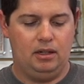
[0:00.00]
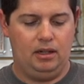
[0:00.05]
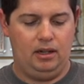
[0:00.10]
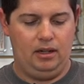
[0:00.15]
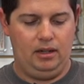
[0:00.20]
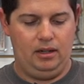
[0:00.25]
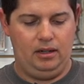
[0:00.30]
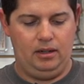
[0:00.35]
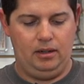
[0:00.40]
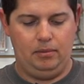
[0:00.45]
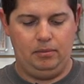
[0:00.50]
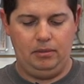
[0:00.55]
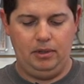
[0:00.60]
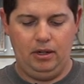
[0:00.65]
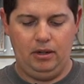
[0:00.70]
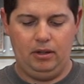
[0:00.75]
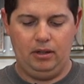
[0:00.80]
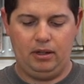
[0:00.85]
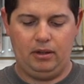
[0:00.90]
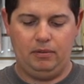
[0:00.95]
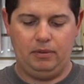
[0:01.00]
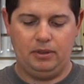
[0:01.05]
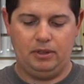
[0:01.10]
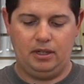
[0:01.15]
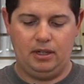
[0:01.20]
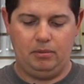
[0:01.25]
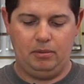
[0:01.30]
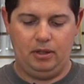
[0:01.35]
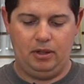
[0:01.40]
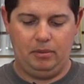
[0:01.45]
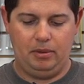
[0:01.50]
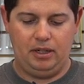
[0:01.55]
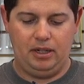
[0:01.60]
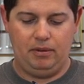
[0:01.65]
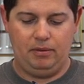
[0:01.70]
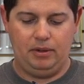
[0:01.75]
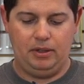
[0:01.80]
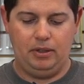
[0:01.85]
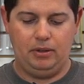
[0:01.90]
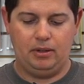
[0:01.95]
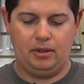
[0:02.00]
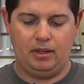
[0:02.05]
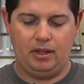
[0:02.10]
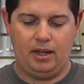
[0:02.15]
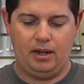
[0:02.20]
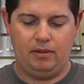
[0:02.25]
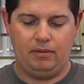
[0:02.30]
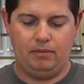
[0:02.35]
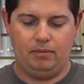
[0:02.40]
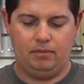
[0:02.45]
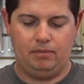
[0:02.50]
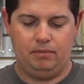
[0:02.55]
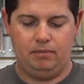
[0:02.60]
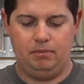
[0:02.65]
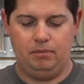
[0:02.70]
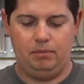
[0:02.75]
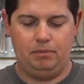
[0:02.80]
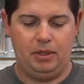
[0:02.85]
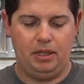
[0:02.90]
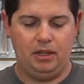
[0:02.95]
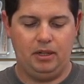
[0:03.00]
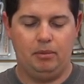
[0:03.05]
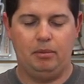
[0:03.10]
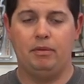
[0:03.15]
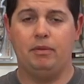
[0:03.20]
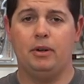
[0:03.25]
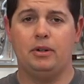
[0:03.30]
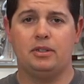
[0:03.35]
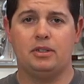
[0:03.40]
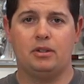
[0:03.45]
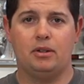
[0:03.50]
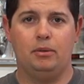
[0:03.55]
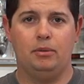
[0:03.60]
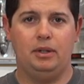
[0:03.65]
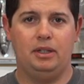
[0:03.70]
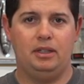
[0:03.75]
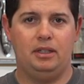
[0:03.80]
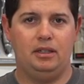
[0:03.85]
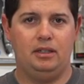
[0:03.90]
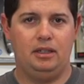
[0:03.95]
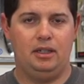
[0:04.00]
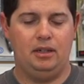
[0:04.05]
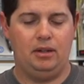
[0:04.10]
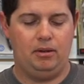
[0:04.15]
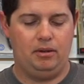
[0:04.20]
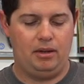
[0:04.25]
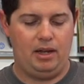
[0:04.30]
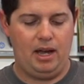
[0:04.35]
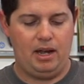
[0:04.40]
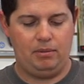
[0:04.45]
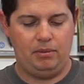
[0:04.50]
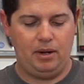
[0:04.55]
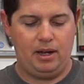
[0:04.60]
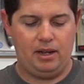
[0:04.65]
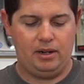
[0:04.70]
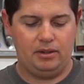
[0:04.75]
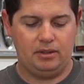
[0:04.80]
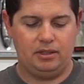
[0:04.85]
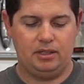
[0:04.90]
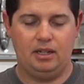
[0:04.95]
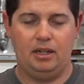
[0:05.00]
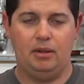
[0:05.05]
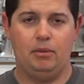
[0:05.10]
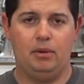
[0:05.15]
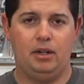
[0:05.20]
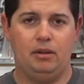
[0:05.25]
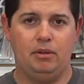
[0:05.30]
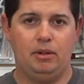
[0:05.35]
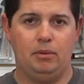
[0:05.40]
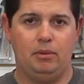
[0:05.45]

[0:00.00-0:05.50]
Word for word: um, you know, looking for something a little bit different, you can kind of be a little bit versatile with it, you know, add rattles, scent, whatever